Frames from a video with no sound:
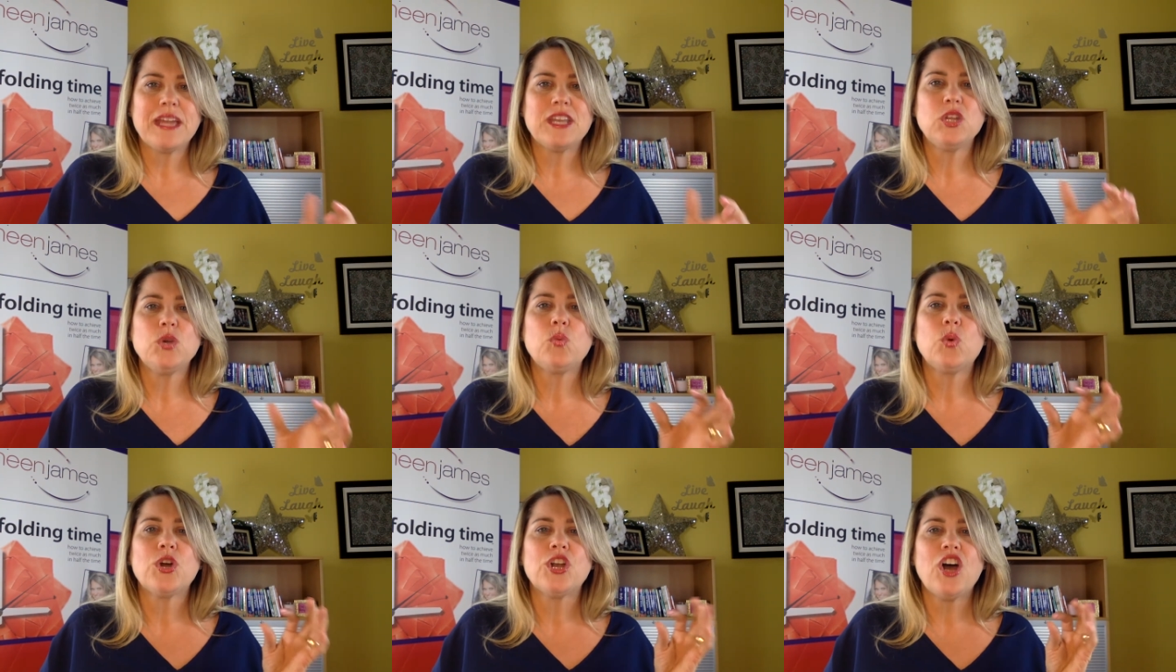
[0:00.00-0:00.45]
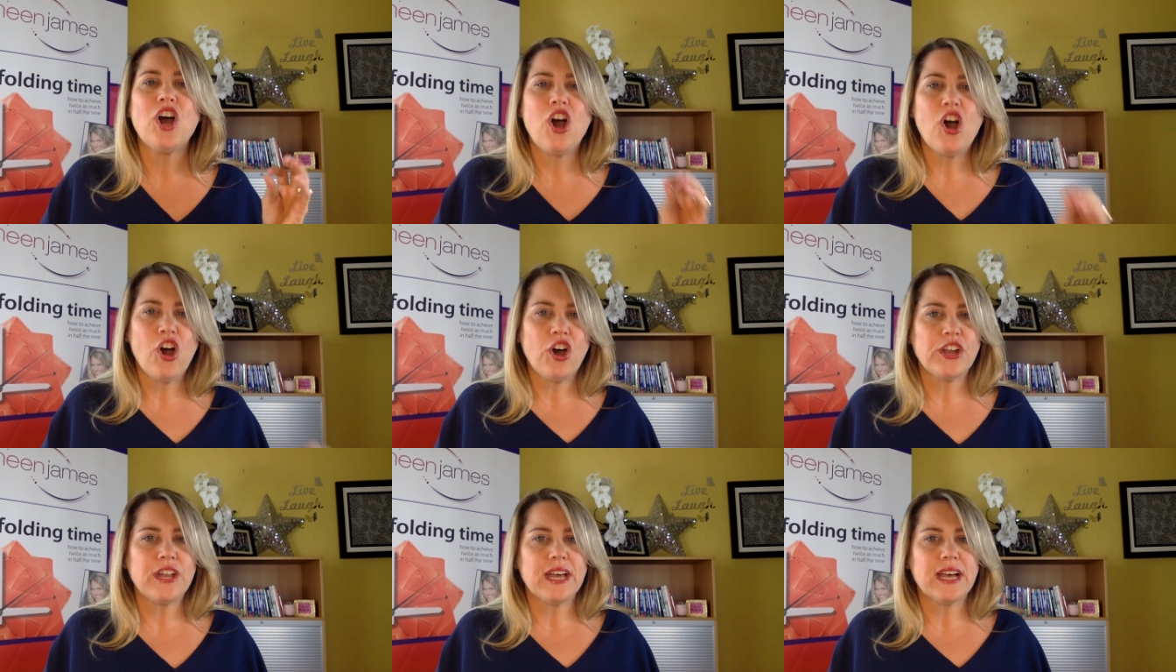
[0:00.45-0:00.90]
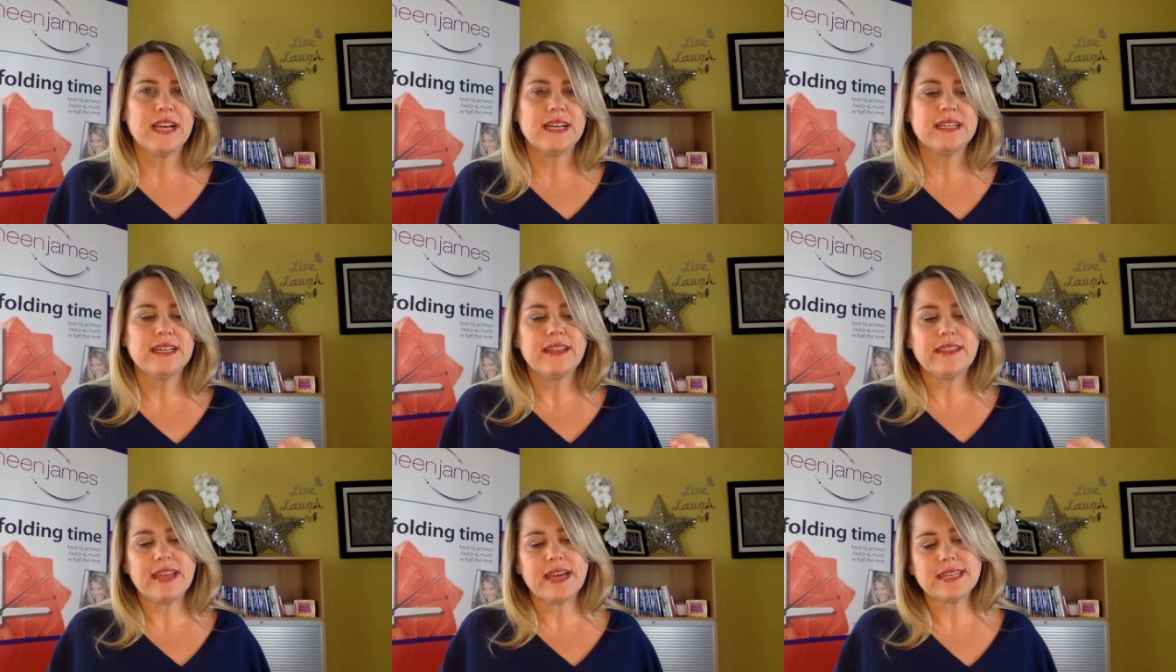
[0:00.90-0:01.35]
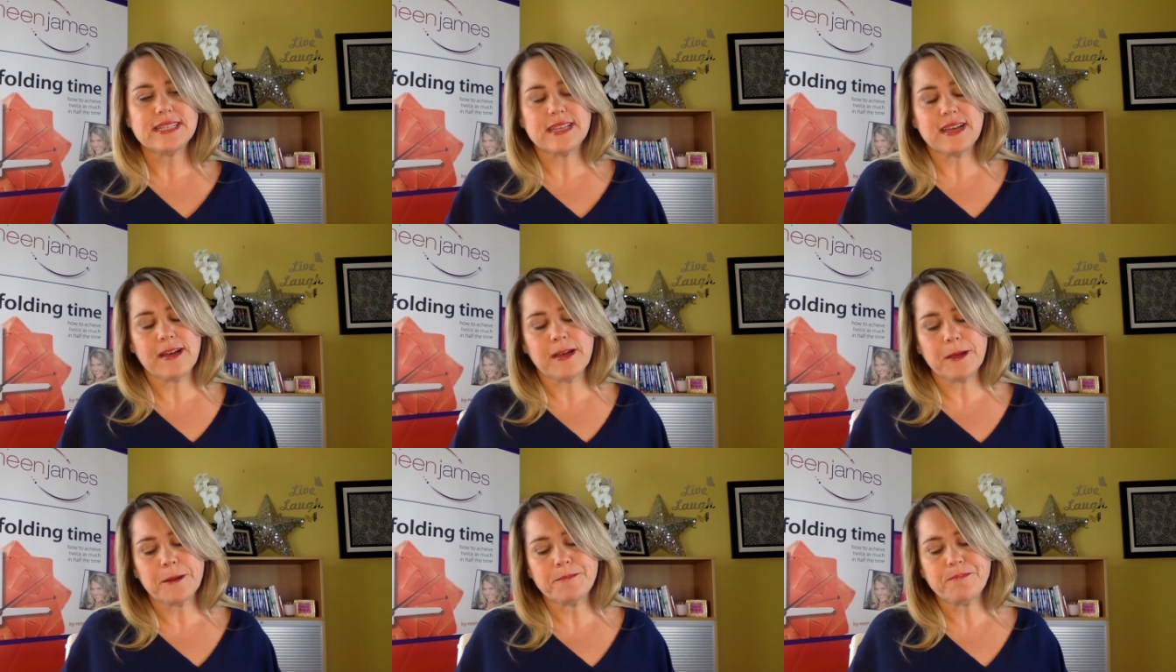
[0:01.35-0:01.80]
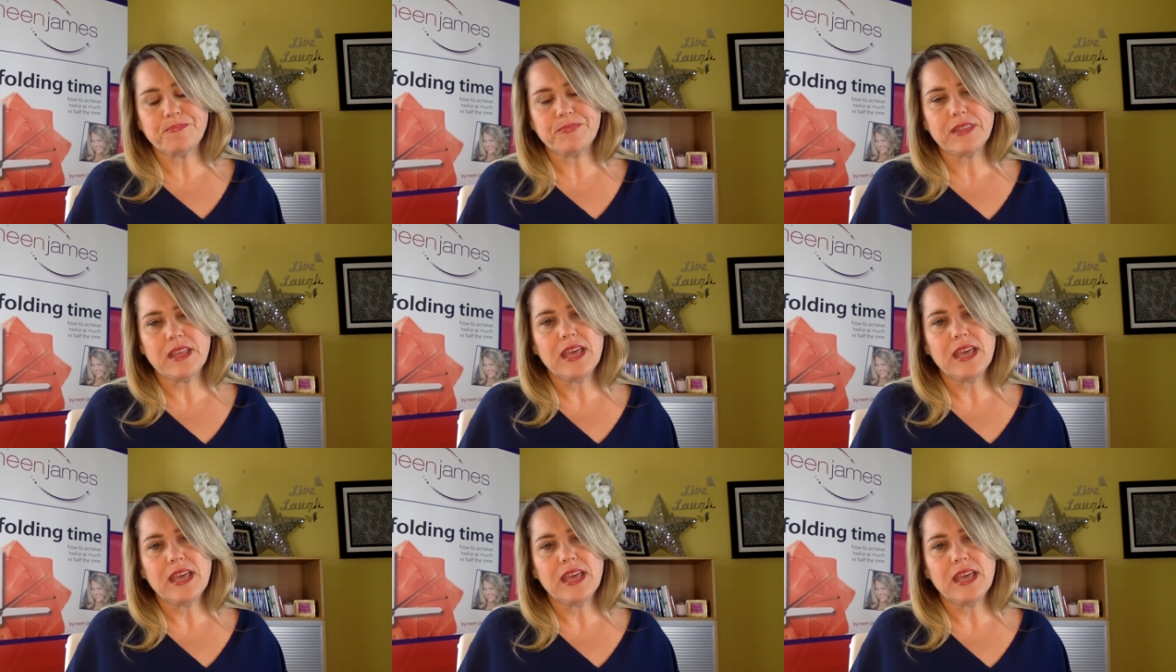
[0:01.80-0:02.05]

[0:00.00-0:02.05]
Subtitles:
and you want to honor that time.